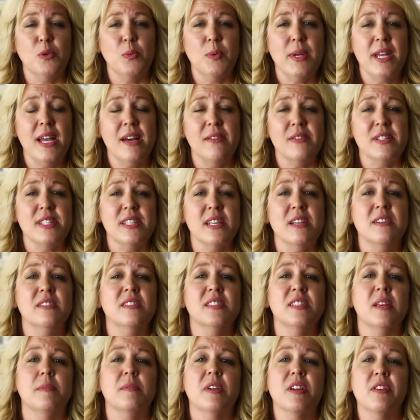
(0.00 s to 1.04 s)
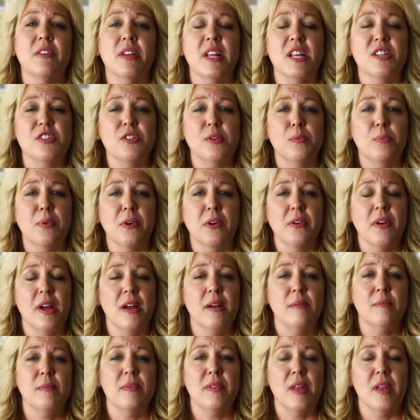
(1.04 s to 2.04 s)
we have a single subject credential program